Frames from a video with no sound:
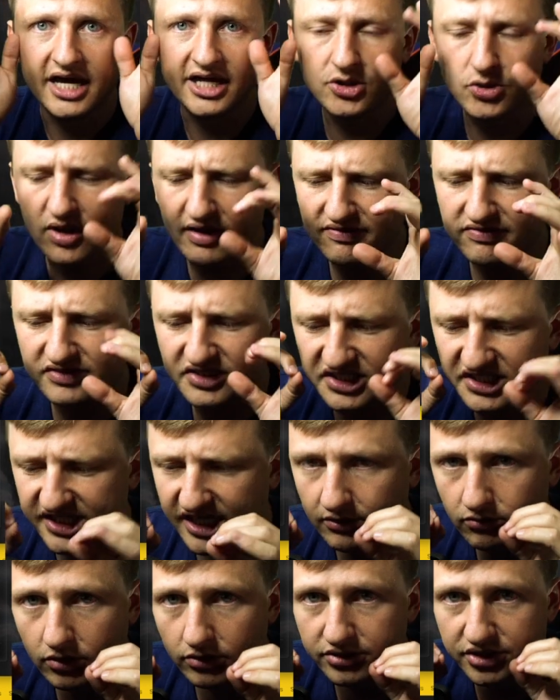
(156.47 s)
and you have
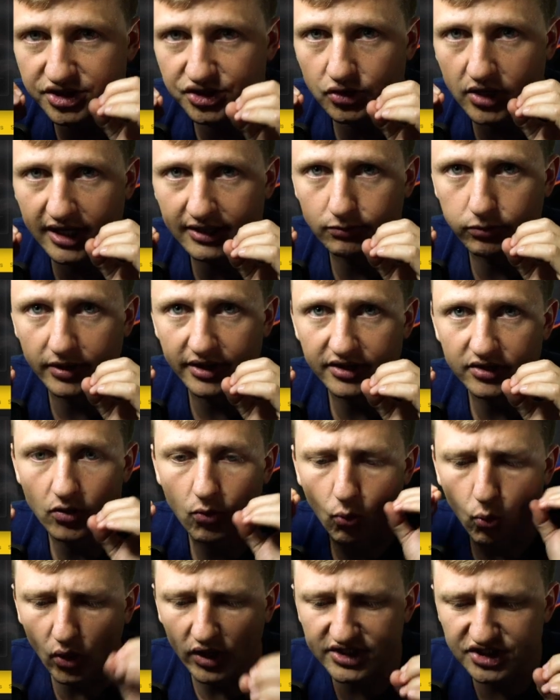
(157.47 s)
zero to trade with,
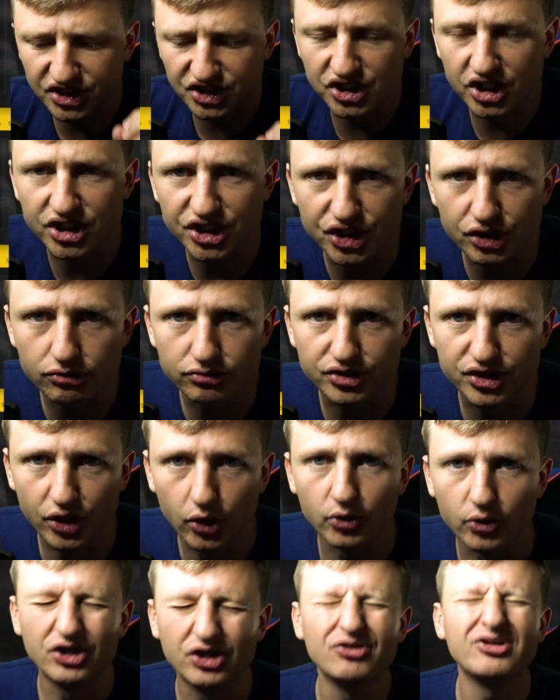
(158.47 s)
what should you
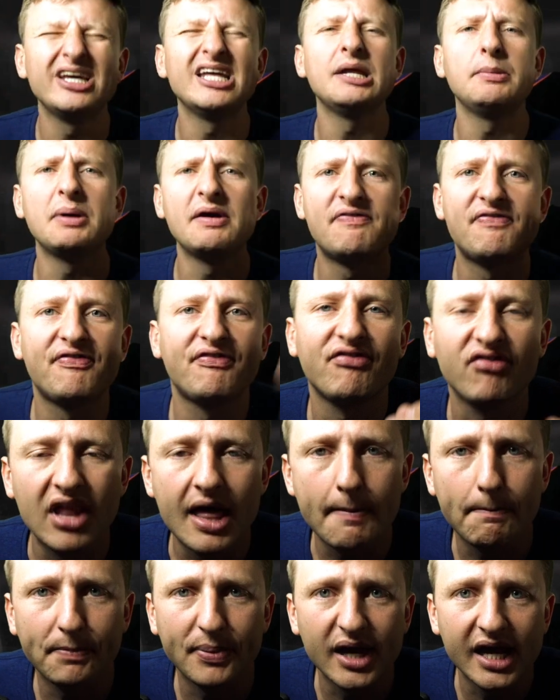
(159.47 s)
do? You need to be
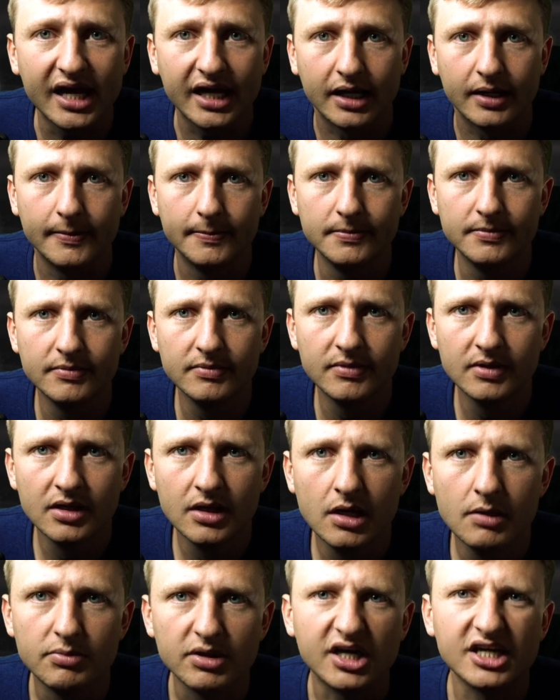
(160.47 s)
flipping,
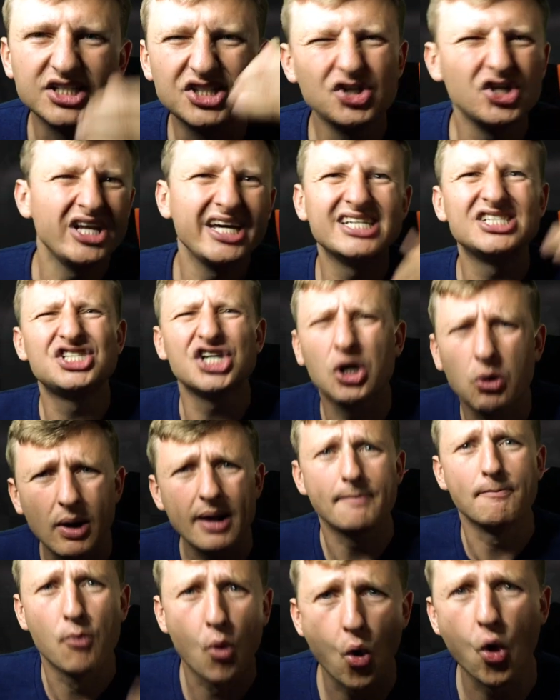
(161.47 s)
because you need to
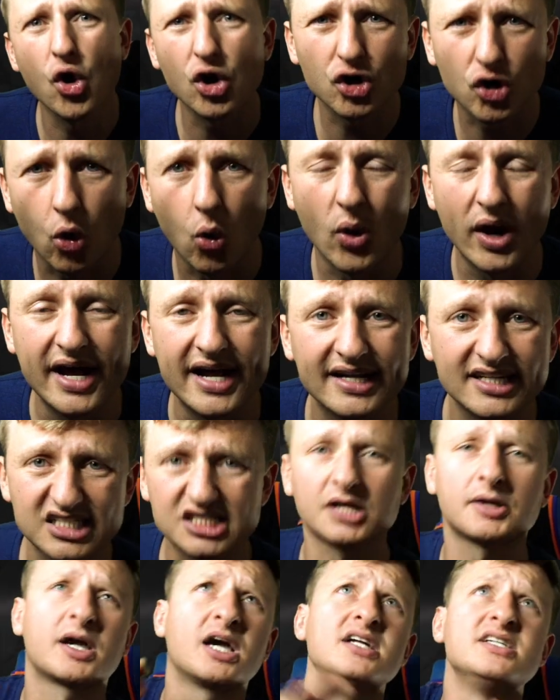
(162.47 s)
generate more
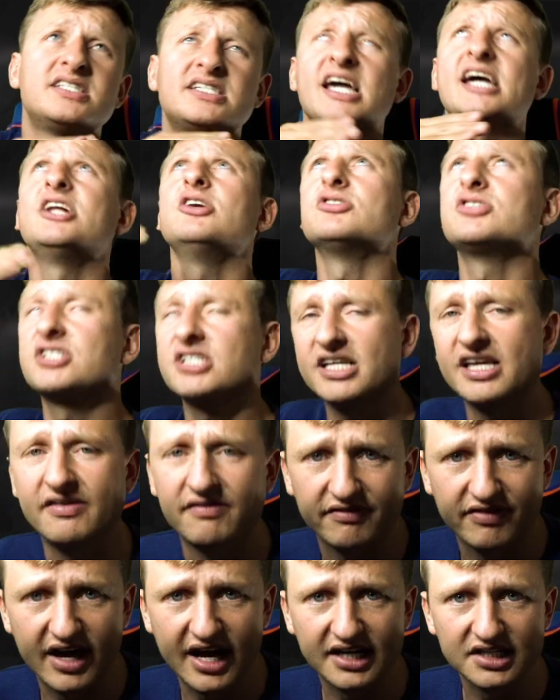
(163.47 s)
coins to continuously
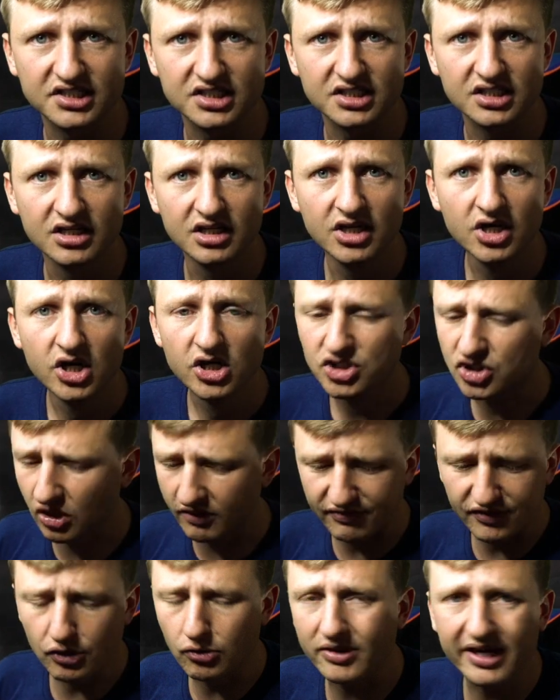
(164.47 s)
invest. So
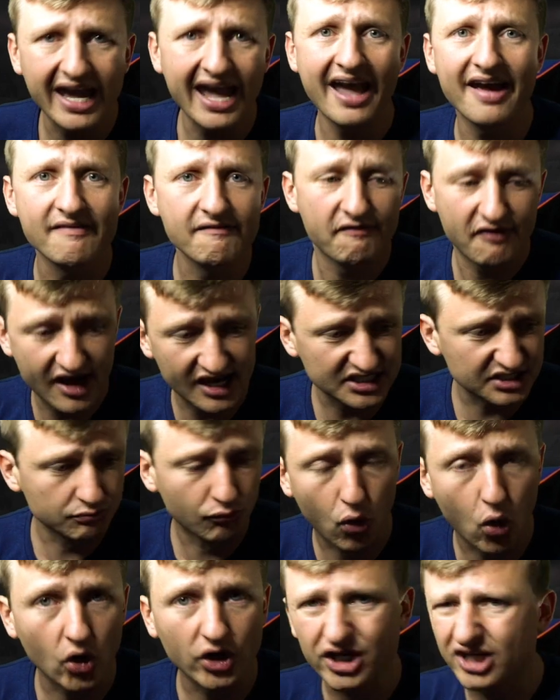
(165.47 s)
if you can't invest
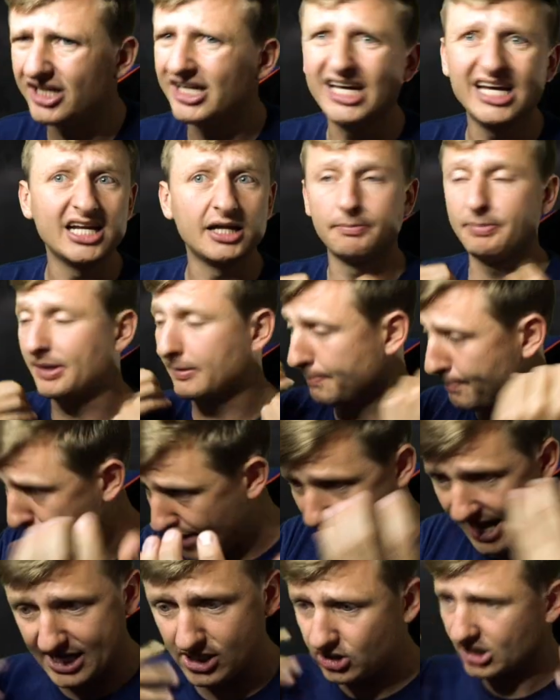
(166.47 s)
more, you need to be
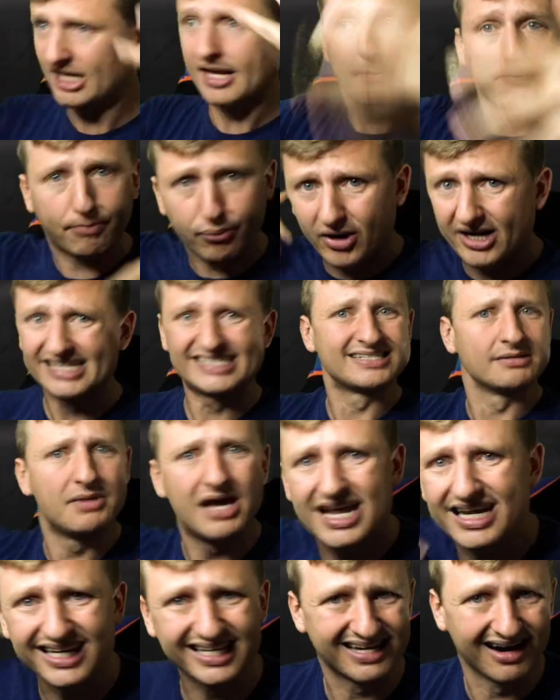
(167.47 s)
made, you need to bring some
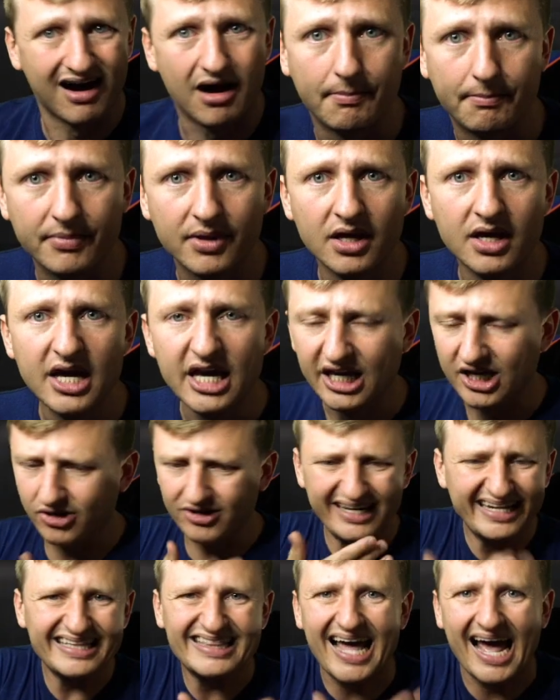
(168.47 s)
income.
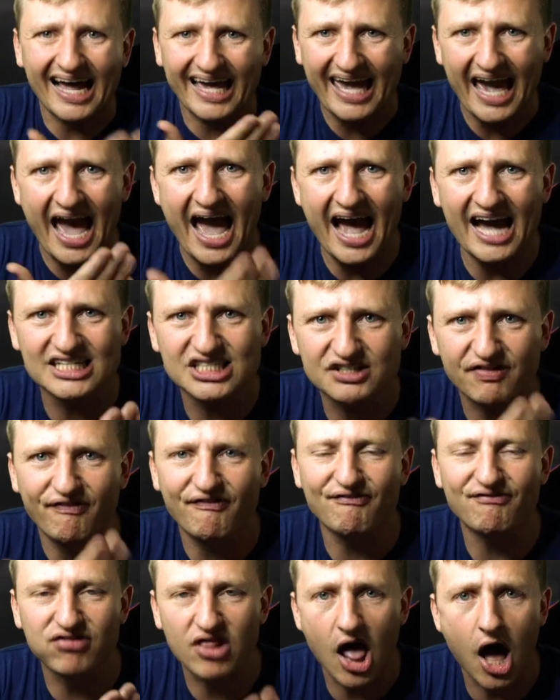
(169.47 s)
You need that cash
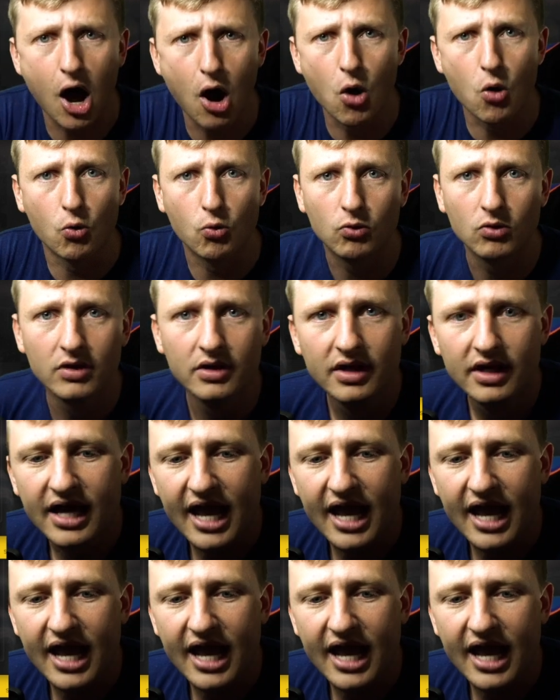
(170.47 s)
flow.